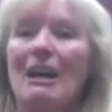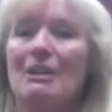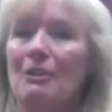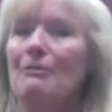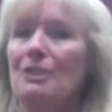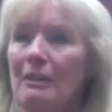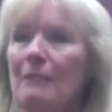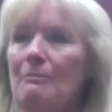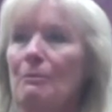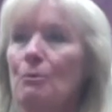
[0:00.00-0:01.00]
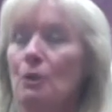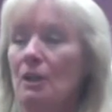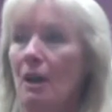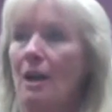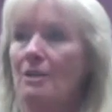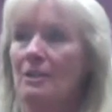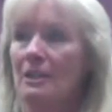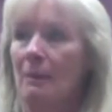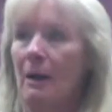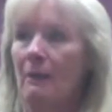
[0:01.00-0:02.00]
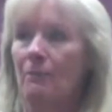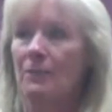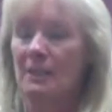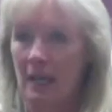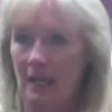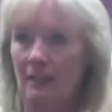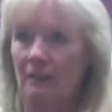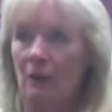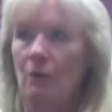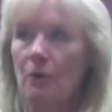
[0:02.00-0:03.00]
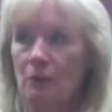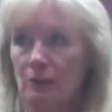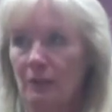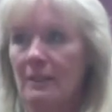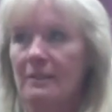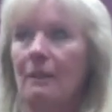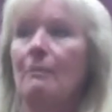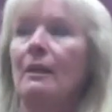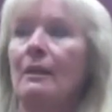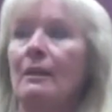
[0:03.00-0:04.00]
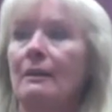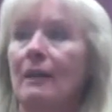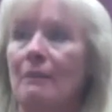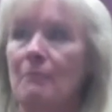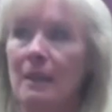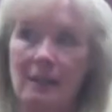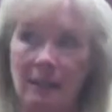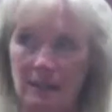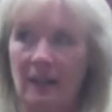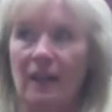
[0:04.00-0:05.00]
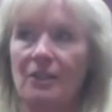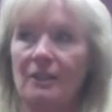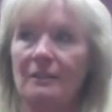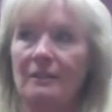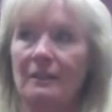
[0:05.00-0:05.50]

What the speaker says: So I'm just trying to be more conscious about saying hello or greeting somebody and making a connection.